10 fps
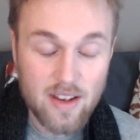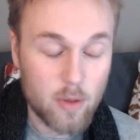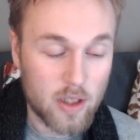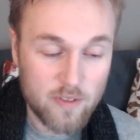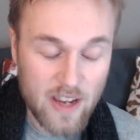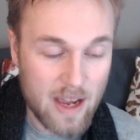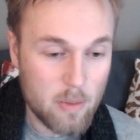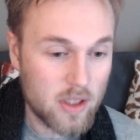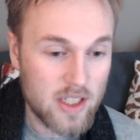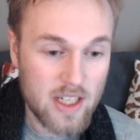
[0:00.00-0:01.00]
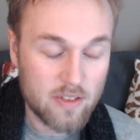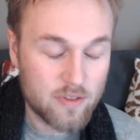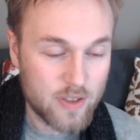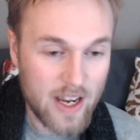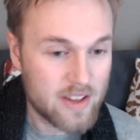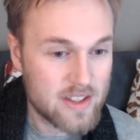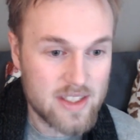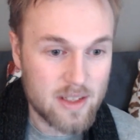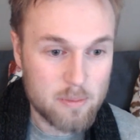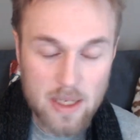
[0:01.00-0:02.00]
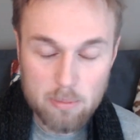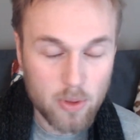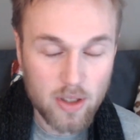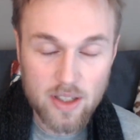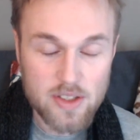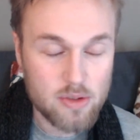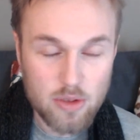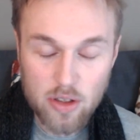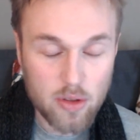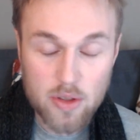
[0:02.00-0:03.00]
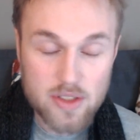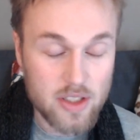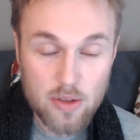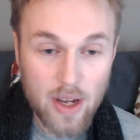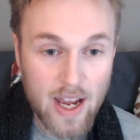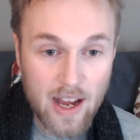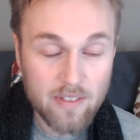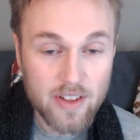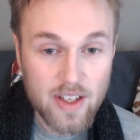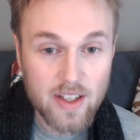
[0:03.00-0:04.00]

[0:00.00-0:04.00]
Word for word: with family and friends and people and struggles that you have.